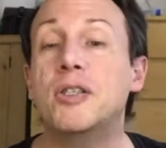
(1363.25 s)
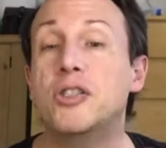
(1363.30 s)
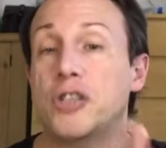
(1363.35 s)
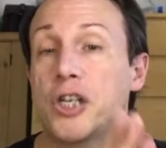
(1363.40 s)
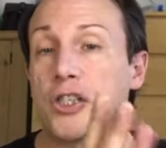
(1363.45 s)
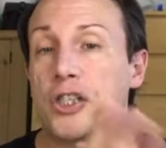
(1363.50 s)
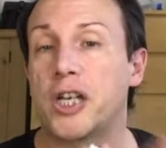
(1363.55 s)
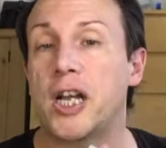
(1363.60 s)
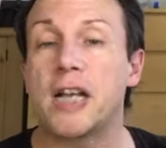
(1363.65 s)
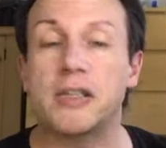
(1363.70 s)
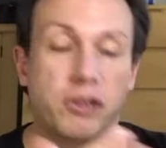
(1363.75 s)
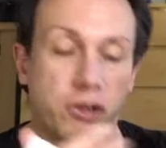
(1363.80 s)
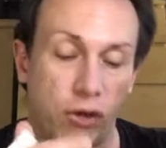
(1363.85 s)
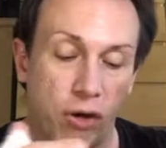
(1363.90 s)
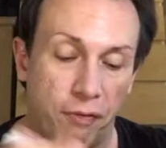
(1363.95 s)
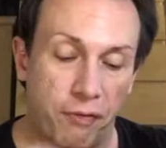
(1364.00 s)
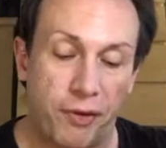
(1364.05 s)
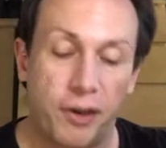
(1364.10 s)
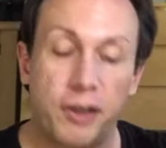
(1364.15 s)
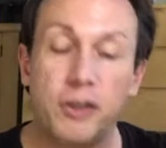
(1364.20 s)
At the moment,
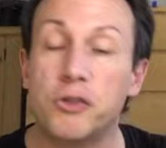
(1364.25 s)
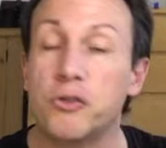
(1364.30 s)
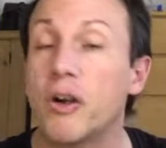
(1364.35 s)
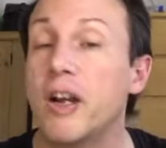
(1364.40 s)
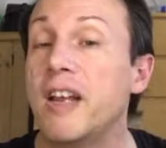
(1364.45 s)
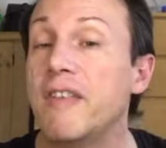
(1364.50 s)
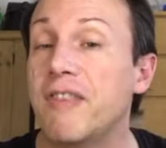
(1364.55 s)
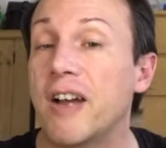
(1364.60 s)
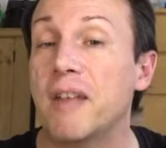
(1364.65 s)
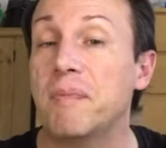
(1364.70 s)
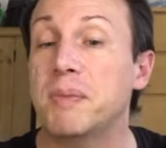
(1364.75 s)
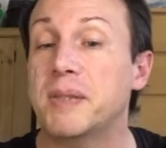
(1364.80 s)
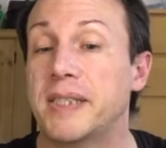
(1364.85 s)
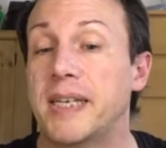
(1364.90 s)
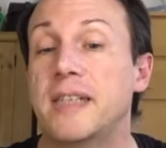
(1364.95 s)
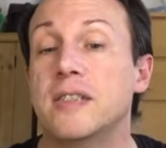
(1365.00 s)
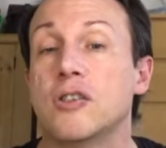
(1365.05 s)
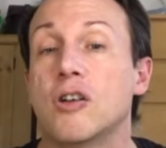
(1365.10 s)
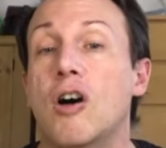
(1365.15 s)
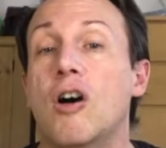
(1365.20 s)
Treasure House are offering
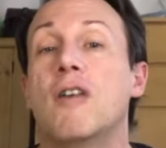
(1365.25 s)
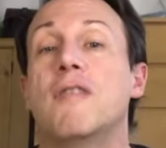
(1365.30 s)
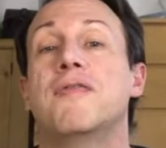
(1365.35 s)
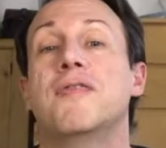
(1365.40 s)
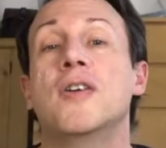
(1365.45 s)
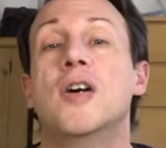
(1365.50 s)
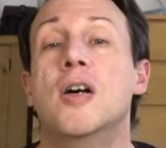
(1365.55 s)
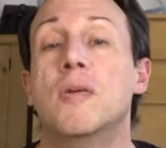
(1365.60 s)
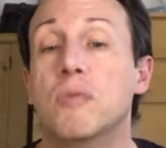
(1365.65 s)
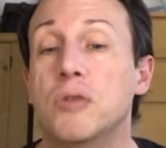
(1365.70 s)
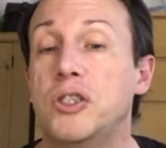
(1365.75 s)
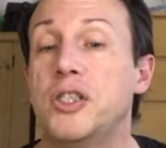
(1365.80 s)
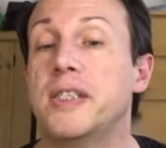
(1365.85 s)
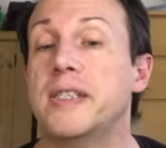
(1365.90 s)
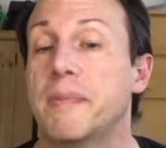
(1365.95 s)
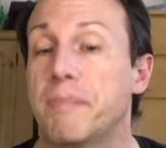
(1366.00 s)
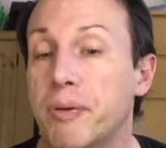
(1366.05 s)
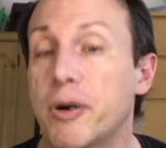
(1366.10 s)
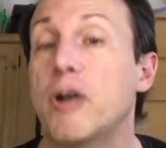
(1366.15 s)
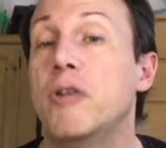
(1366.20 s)
25% off,
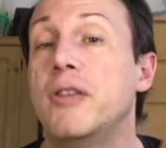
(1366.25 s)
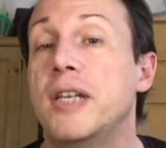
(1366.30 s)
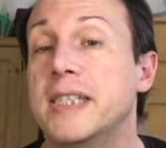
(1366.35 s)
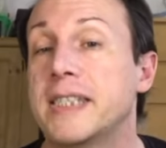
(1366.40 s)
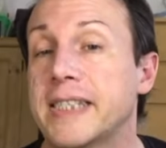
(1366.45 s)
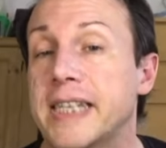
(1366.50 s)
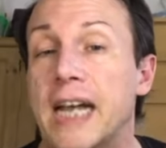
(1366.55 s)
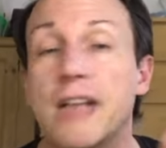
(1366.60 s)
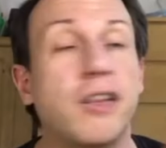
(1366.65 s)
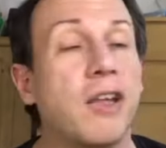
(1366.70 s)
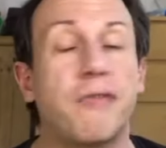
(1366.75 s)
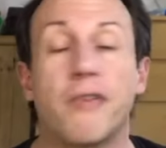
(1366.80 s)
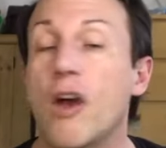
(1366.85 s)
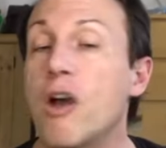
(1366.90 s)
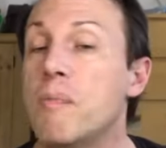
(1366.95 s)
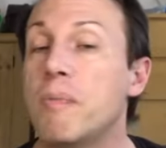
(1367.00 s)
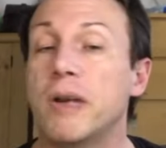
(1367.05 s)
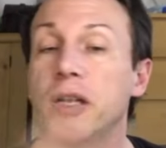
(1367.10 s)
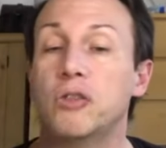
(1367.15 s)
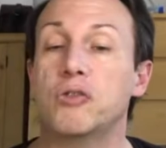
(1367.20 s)
which is the pro
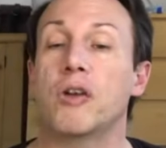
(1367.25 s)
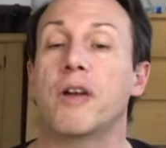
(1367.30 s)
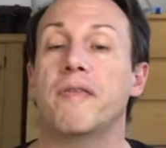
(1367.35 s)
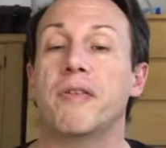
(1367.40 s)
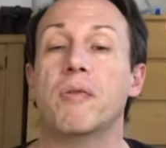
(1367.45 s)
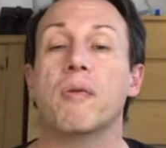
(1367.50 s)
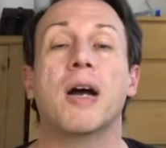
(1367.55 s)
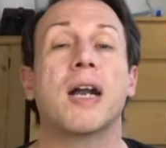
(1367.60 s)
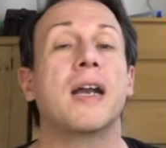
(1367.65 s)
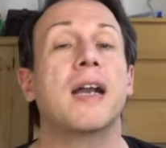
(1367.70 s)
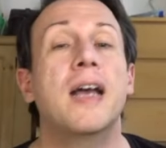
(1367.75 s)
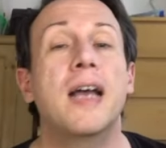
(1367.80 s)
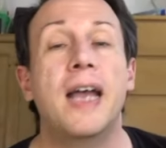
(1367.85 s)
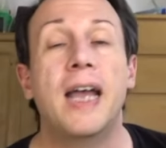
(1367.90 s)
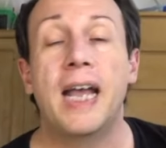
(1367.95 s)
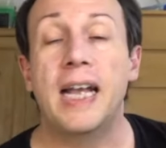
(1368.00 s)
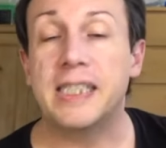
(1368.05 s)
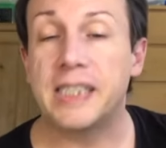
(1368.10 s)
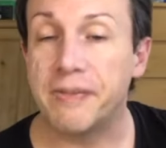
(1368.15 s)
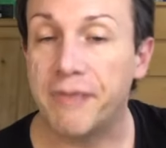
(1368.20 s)
discount. They've opened it to
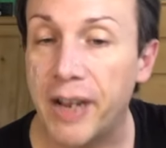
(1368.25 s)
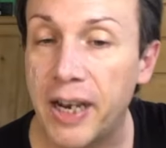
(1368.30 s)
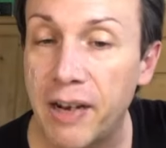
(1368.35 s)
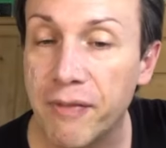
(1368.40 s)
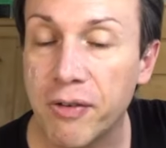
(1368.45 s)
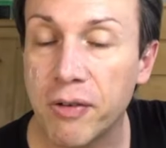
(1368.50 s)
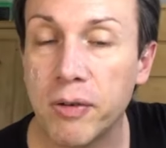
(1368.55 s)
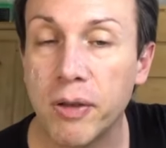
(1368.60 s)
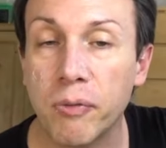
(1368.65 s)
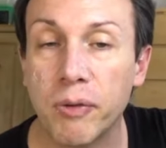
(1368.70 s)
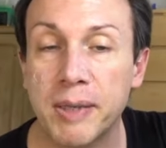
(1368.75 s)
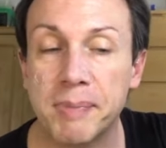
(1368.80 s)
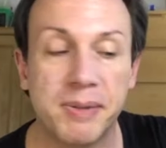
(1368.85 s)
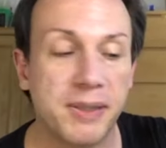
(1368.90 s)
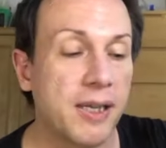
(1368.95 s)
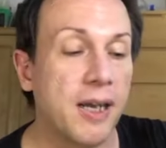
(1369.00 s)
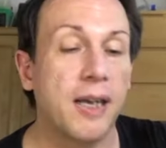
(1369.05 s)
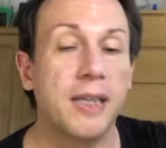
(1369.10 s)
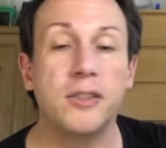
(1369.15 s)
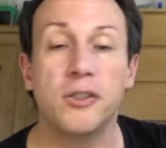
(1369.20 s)
everyone. It's available
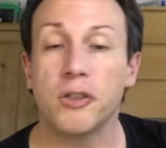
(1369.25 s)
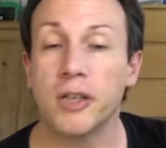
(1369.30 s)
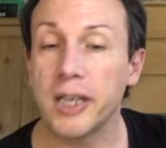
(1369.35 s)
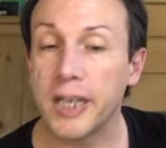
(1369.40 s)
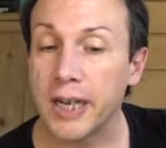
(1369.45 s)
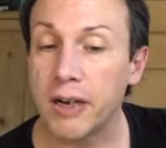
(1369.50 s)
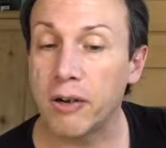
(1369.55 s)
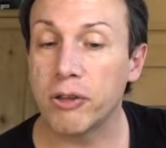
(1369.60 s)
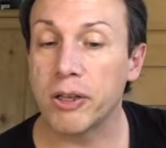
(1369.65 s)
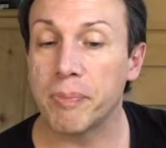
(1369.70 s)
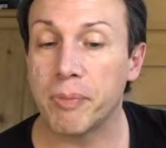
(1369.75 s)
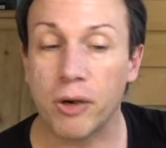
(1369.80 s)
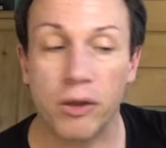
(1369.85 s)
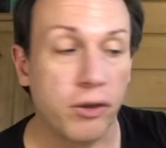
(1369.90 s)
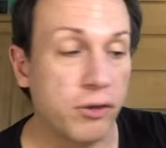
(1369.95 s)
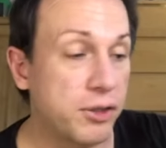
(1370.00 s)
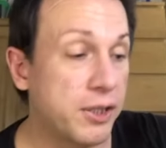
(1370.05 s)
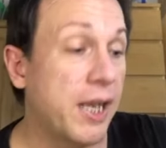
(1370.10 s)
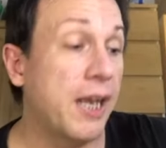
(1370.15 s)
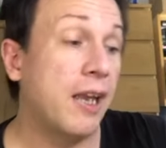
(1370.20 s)
from the website. You can get
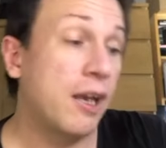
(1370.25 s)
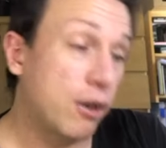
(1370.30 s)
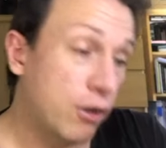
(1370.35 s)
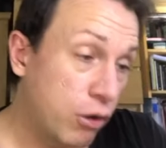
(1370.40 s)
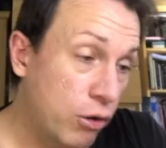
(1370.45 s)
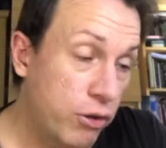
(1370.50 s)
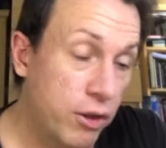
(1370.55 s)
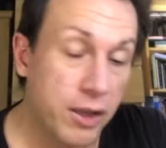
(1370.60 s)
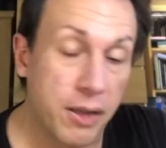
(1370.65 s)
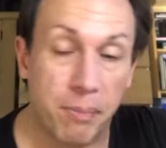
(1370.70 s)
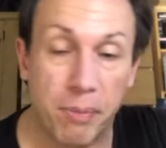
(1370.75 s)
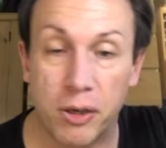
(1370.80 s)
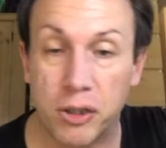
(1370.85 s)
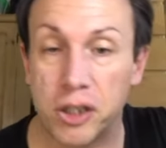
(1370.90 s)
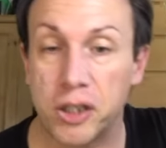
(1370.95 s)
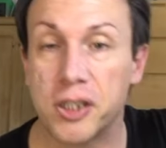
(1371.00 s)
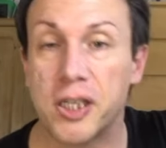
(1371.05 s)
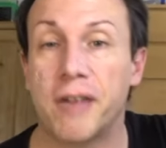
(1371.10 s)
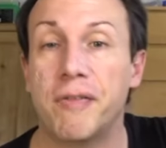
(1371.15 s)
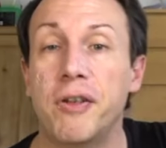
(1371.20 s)
all the products there,
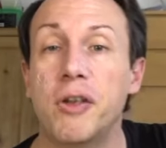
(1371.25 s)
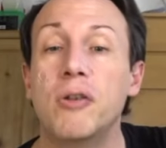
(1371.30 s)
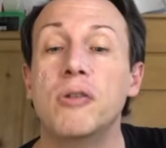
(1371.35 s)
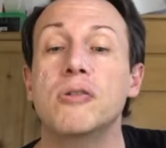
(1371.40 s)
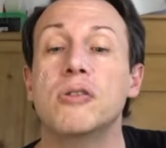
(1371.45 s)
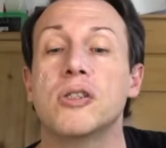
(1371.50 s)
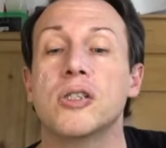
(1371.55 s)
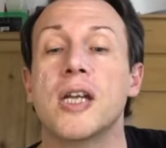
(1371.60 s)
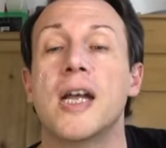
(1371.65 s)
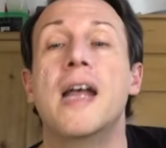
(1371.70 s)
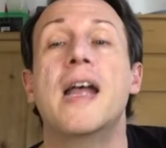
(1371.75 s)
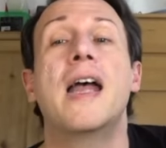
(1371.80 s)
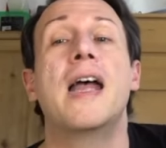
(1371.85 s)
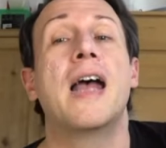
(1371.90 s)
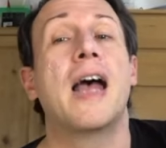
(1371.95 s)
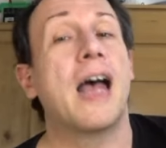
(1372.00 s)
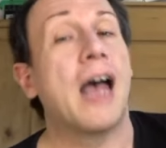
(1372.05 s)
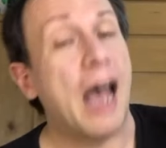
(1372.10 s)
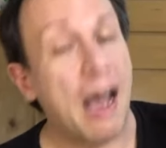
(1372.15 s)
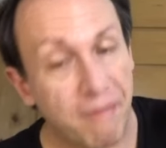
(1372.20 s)
including the brushes I've
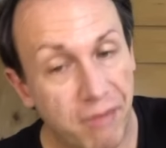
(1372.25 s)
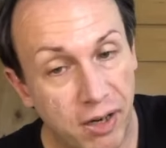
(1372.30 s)
used.